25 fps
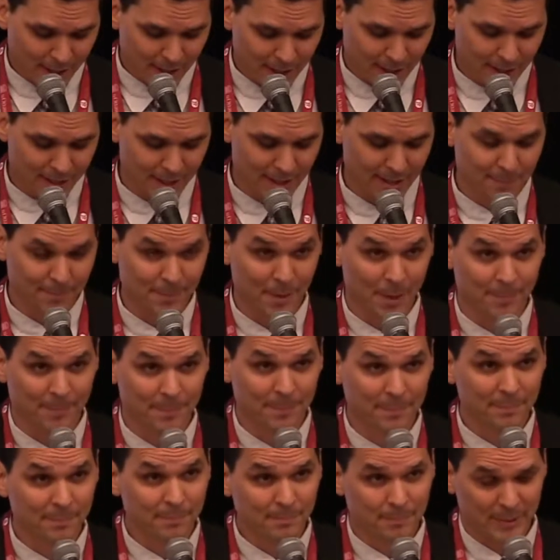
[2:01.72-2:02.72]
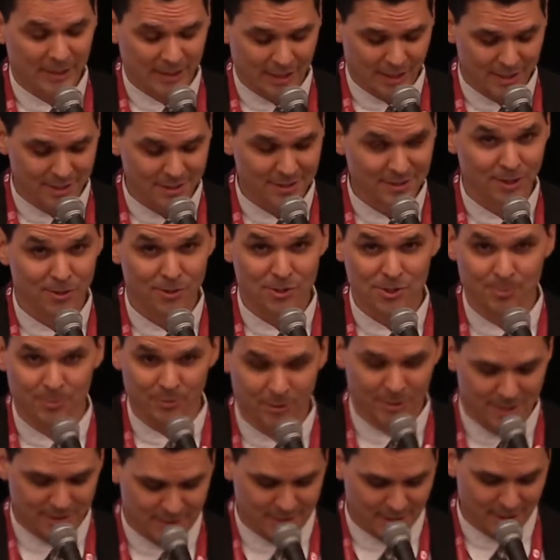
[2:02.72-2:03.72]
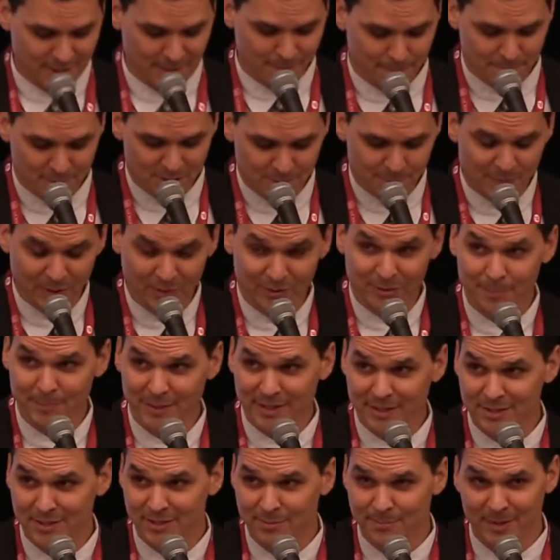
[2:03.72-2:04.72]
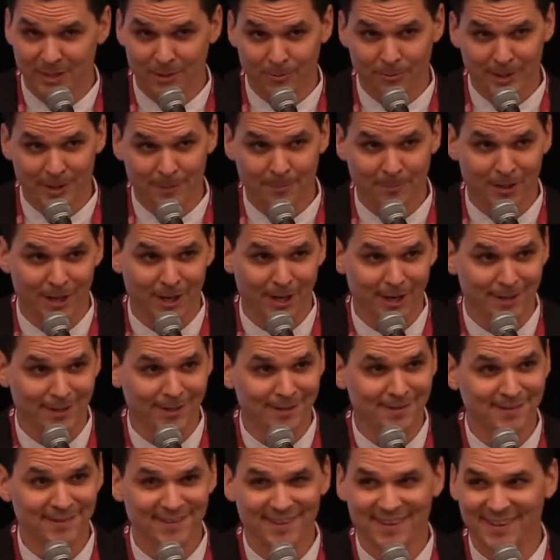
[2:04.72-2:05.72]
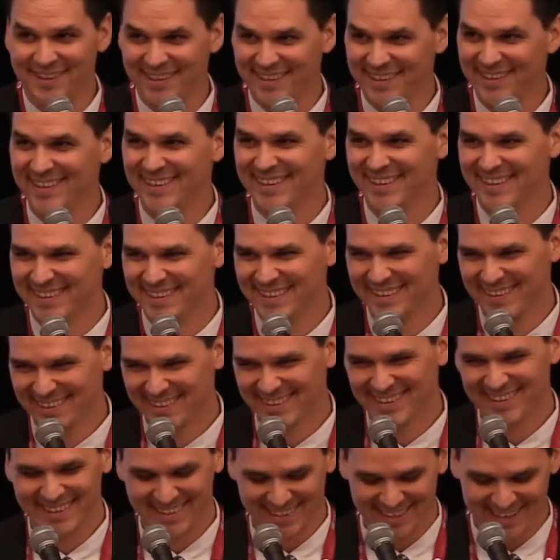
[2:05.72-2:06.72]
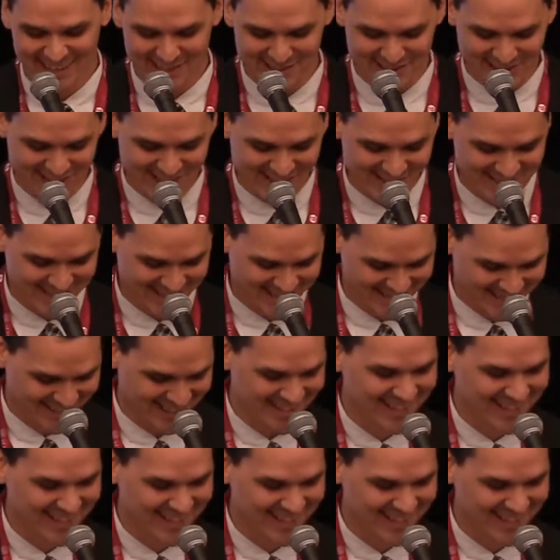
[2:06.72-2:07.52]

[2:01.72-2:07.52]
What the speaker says: but because Coach Parisi spilled the beans to me a week prior. So, thanks, Coach.